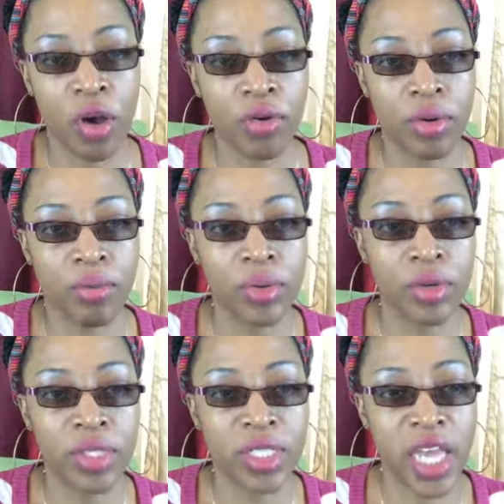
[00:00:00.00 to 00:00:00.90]
older
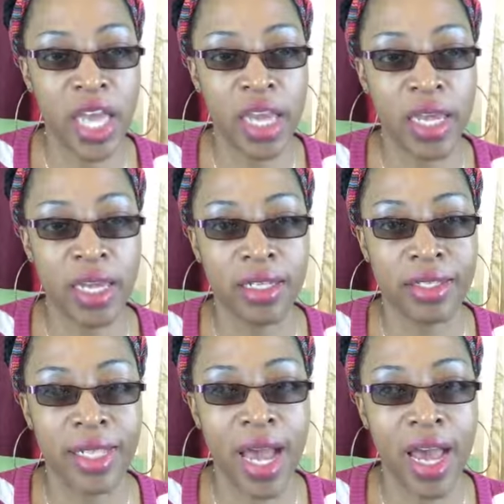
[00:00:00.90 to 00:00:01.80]
books that
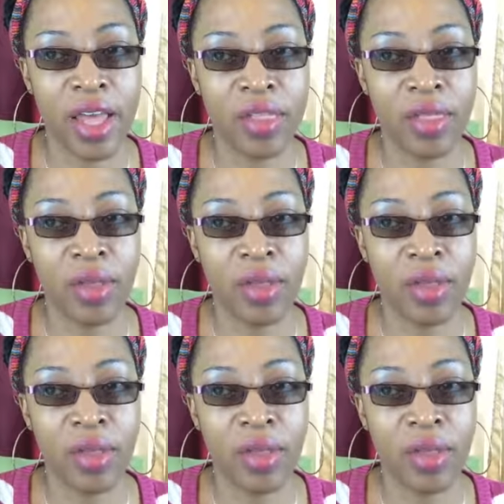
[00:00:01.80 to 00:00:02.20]
is not